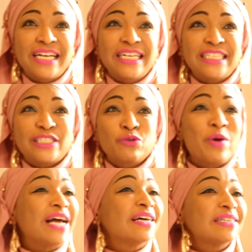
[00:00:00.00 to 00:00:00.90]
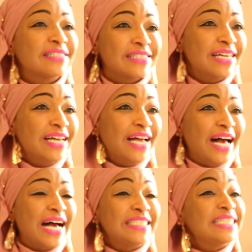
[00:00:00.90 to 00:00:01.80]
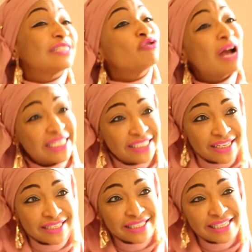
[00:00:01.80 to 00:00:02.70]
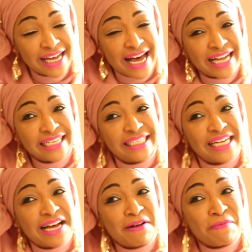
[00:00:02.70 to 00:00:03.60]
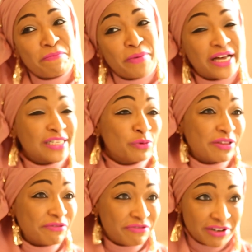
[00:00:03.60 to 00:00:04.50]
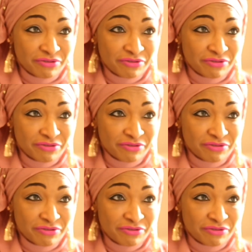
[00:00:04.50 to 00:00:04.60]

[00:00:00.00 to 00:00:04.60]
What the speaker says: sway us and distract us, and because we're the front